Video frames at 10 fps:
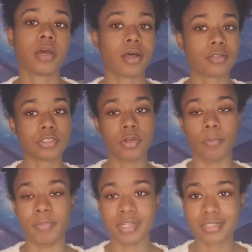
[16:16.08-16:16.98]
Also,
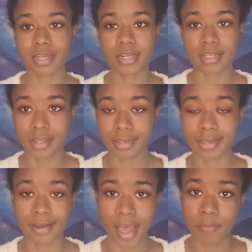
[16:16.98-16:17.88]
bentonite clay
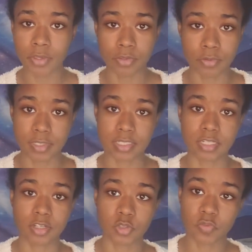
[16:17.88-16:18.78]
cannot be used as
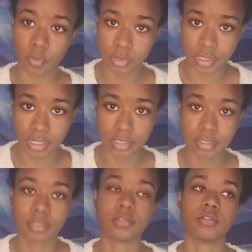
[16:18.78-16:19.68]
an exfoliant.
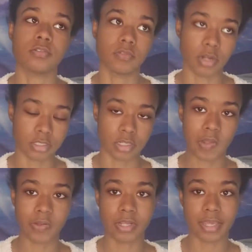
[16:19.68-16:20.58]

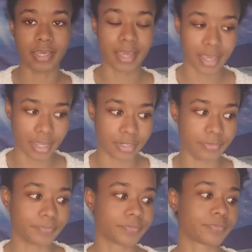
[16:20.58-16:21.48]
Rhassoul clay can.